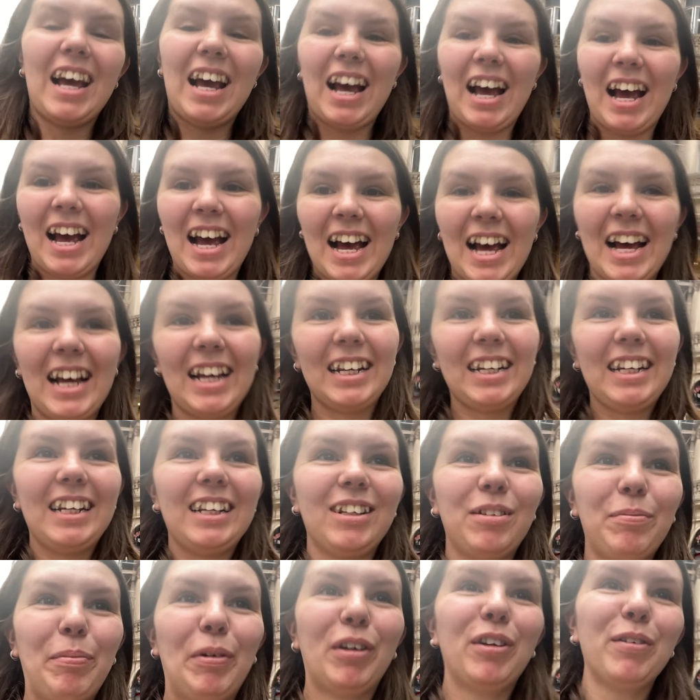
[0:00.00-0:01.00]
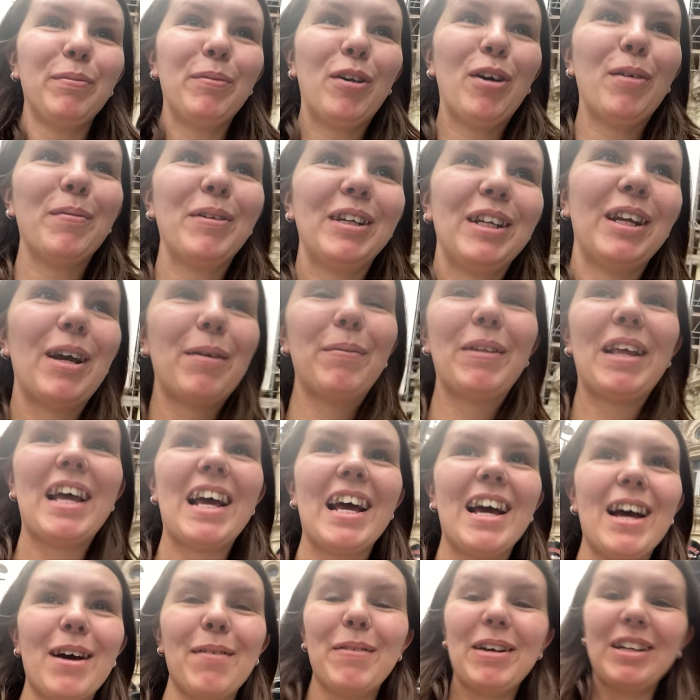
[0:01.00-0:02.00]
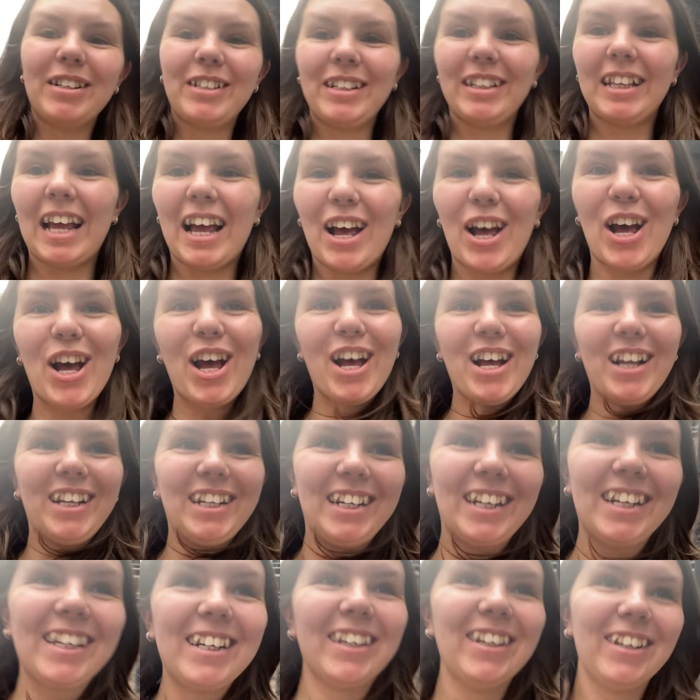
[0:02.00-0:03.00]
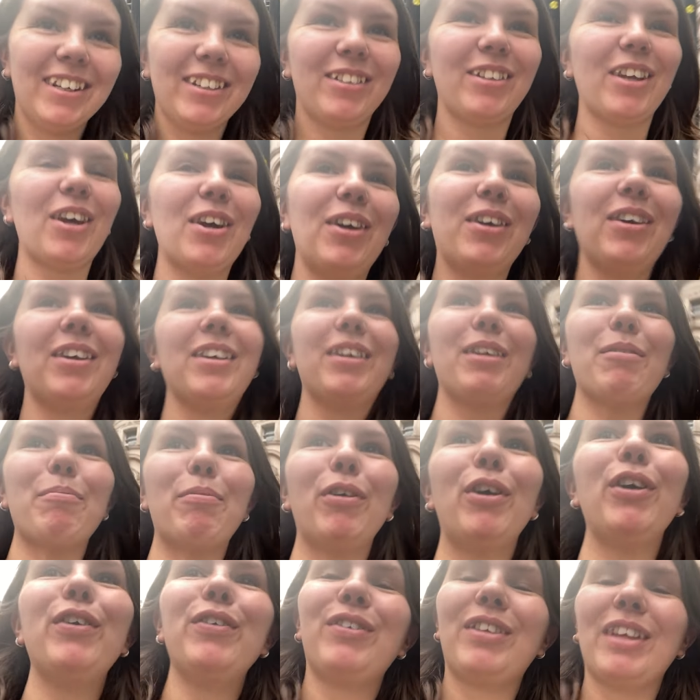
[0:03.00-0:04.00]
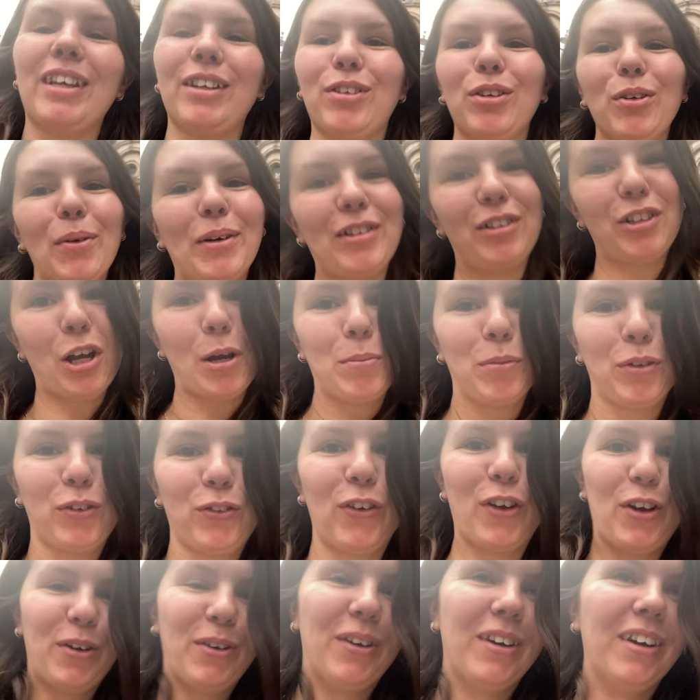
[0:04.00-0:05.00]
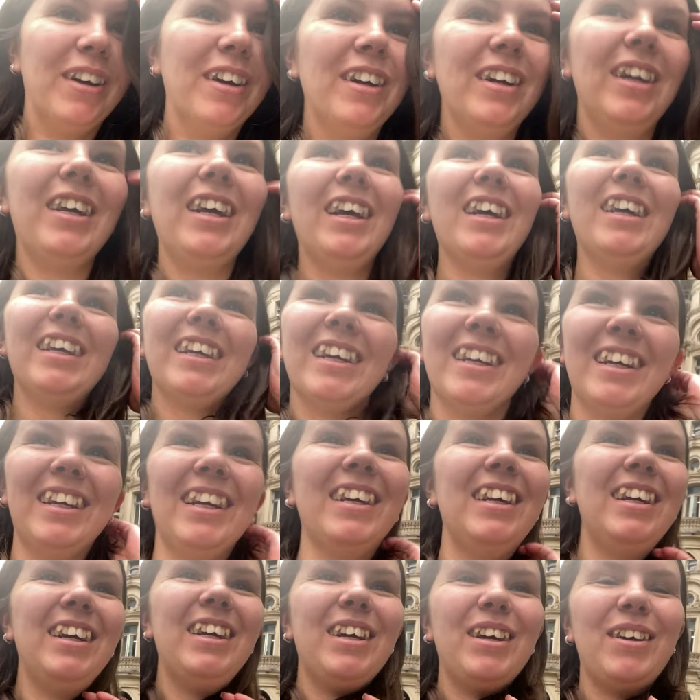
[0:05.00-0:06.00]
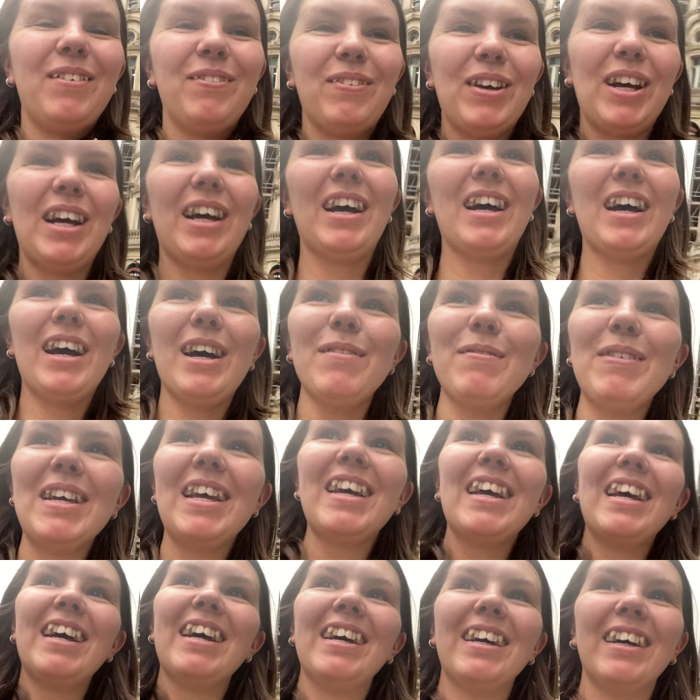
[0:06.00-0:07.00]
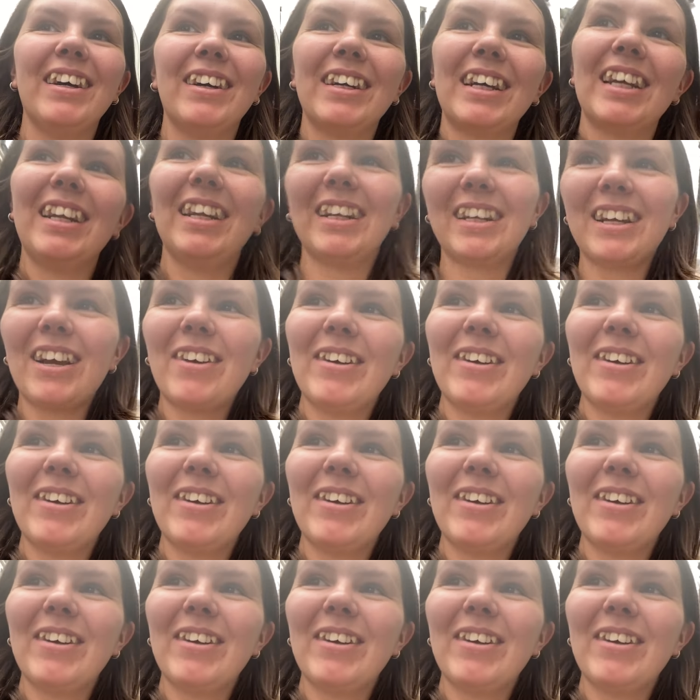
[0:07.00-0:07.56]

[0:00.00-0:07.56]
and it's Book of Mormon. I'm there, I'm actually there early, so it proves that it's always Tom's fault. But I'm here, I'm gonna go